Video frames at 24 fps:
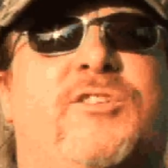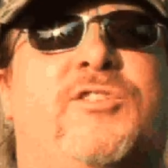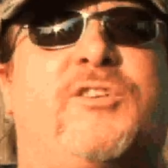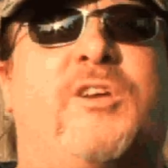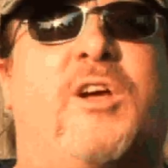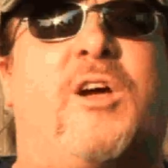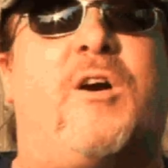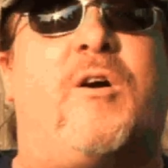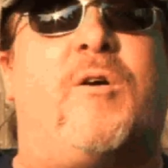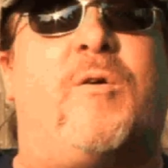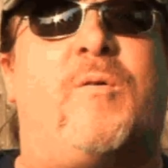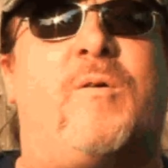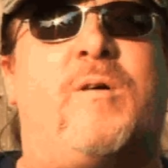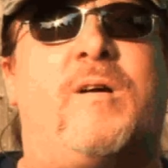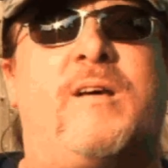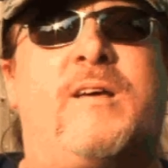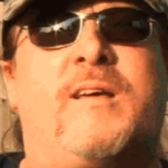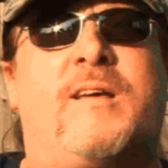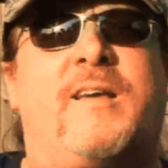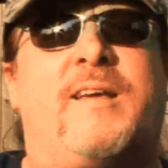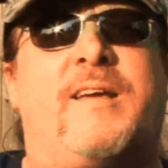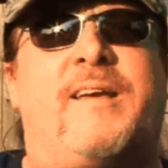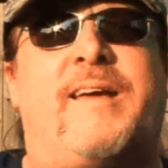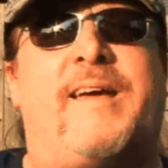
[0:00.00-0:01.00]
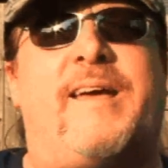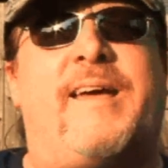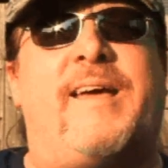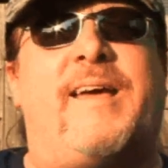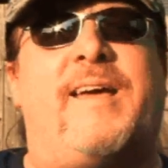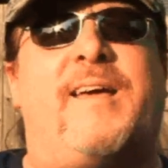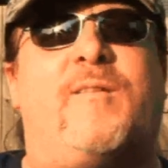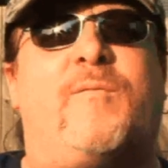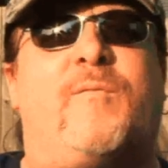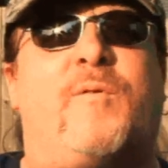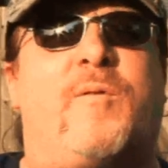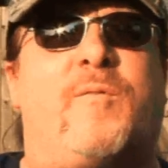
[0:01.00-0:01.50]
show.
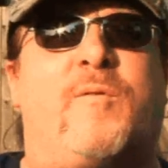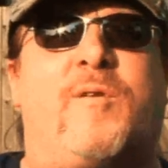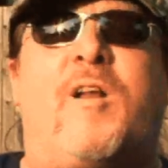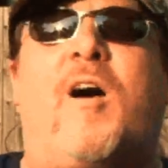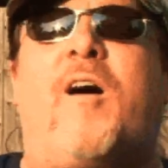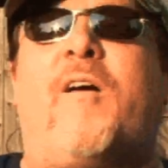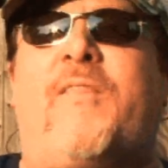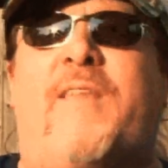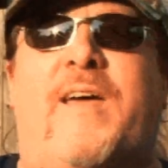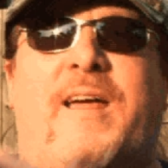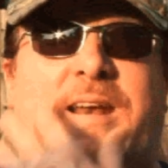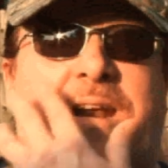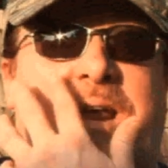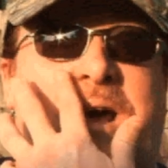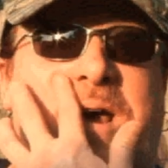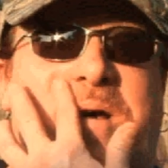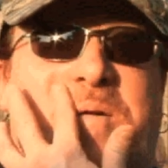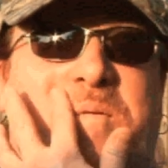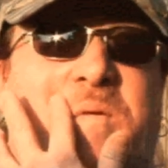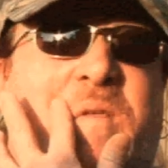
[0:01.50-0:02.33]
And we went on that night